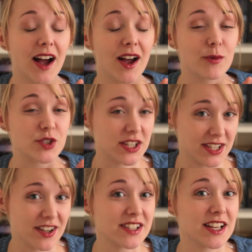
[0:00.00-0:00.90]
which I
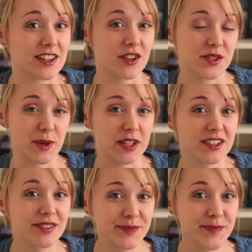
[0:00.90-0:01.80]
think I said last
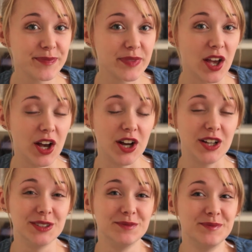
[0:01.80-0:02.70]
week.
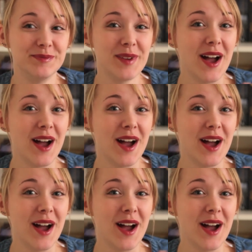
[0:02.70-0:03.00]
I